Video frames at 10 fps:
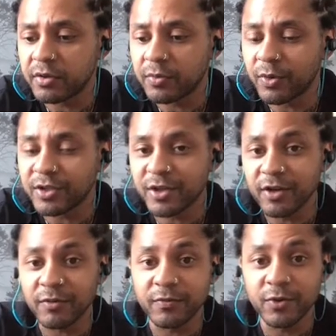is going on
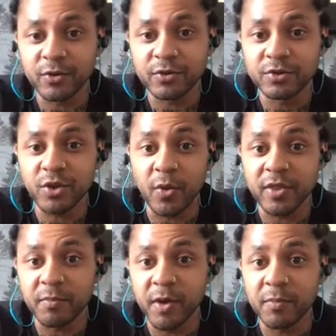for your soul at the
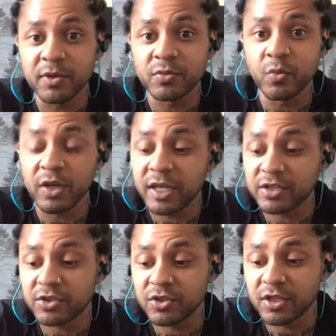moment, what lessons
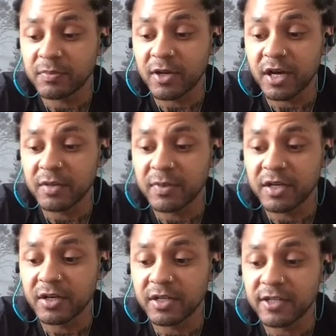you're going to kind of be
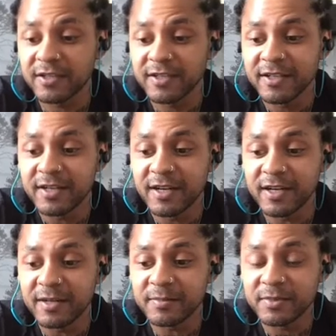learning.
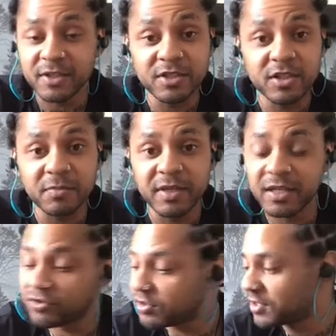So this is going to be
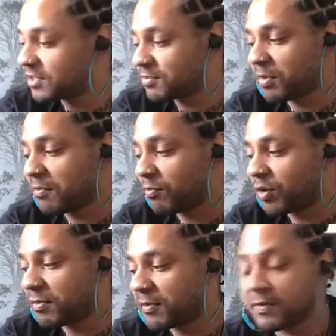interesting. It's one of
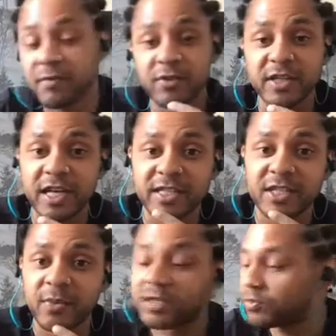my favorite decks anyway.
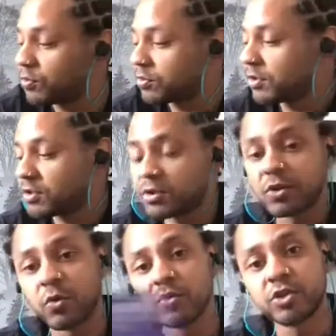It's called The
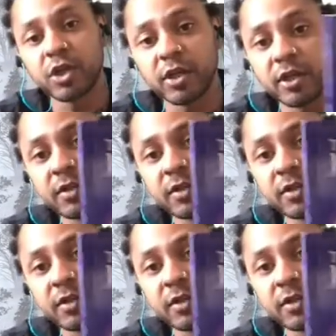Soul's Journey.